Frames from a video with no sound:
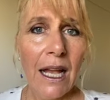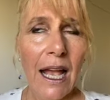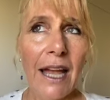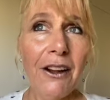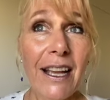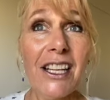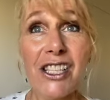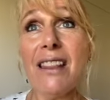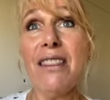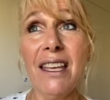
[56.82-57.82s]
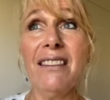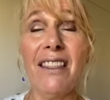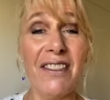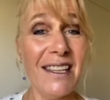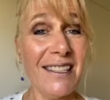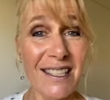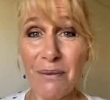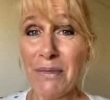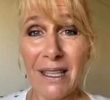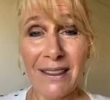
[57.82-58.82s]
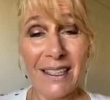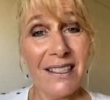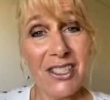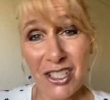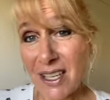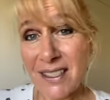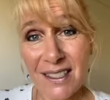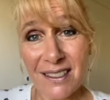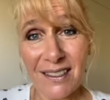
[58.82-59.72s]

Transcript: And I actually think that that's something that is just